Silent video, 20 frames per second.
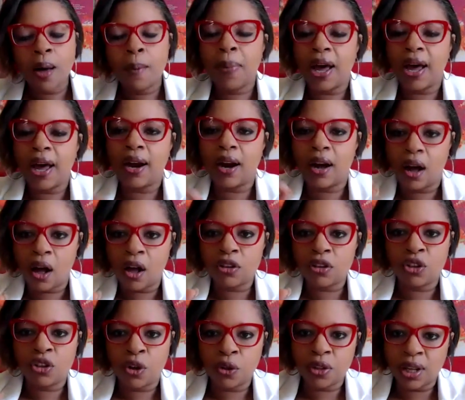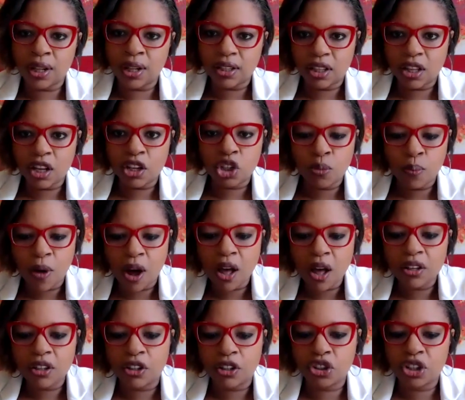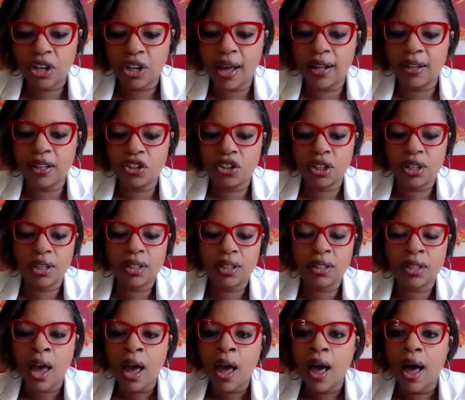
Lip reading: but also the smaller challenges.